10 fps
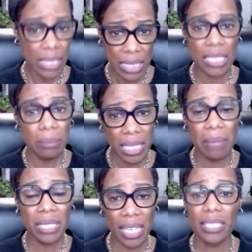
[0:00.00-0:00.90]

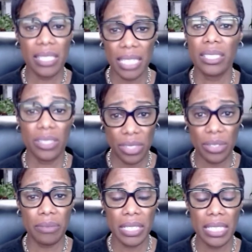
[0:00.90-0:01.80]
Sometimes, yes, they
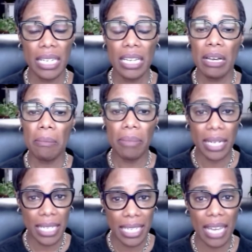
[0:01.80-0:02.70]
deserve it. But
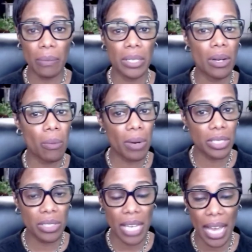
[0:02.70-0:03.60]
again, we don't
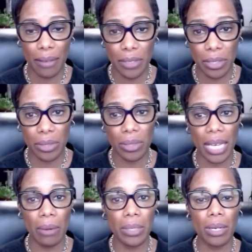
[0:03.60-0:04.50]
want you to have to do
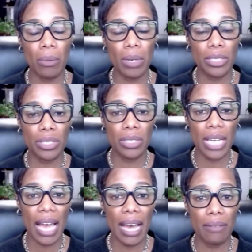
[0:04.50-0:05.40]
that. We don't want you to
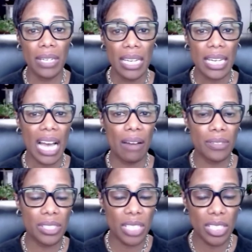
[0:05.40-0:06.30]
have
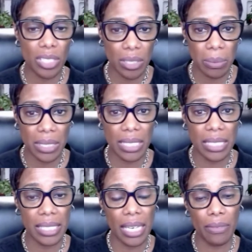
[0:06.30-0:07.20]
conversations with
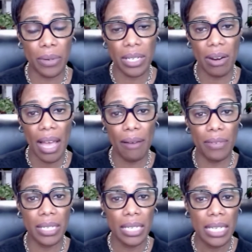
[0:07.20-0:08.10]
DCF where
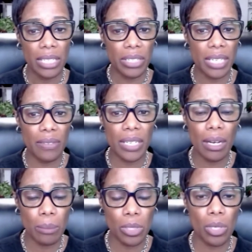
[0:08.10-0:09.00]
you're giving
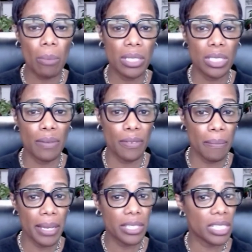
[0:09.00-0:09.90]
up so much
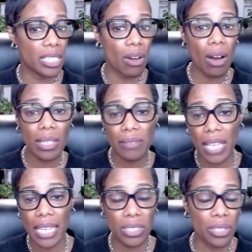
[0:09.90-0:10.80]
information and all of
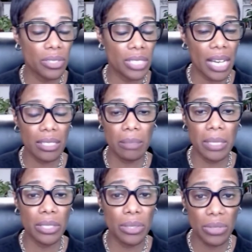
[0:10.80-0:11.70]
that turns out to be
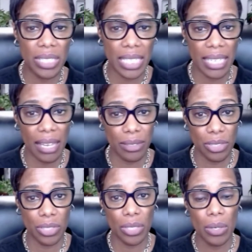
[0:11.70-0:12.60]
used
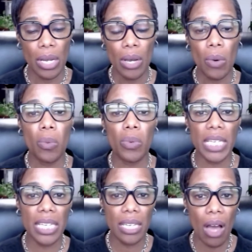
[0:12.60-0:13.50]
against you.
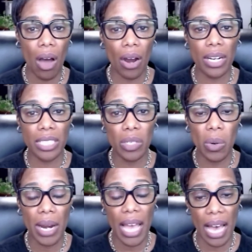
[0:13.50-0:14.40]
We are
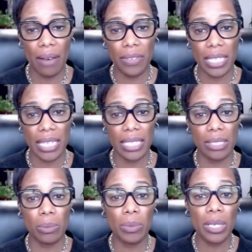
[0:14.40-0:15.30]
your
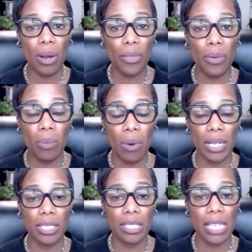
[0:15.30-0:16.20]
advocates. We are the
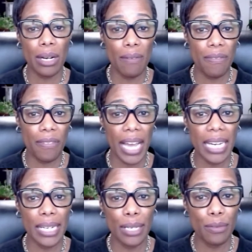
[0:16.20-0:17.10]
ones that are
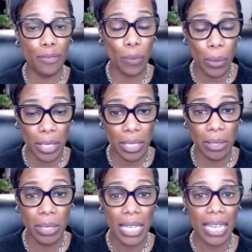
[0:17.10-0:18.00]
fighting for
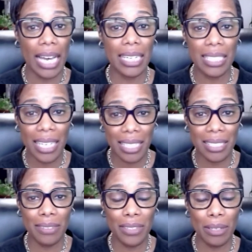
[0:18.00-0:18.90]
you, kind of like
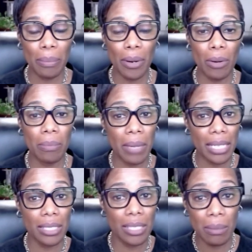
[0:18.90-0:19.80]
Olivia Pope
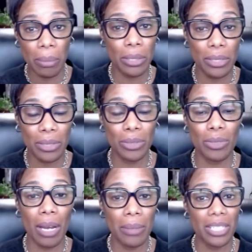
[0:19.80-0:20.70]
minus the personal
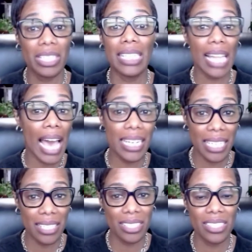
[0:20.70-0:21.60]
drama, your
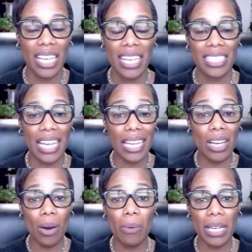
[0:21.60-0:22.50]
gladiators that
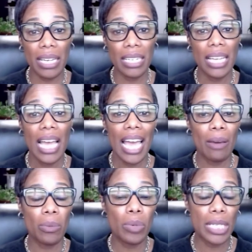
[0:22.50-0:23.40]
go in
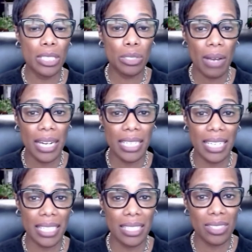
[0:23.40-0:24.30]
and we try to
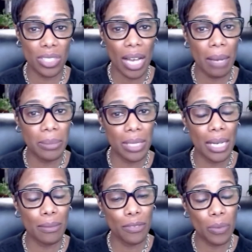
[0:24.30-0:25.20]
get the job
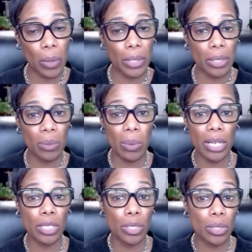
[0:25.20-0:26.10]
done for you where
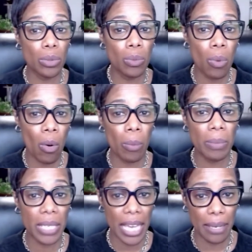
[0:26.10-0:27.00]
you won't
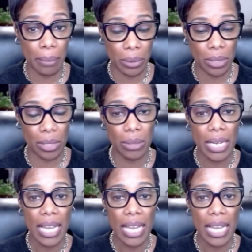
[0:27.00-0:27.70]
be able to.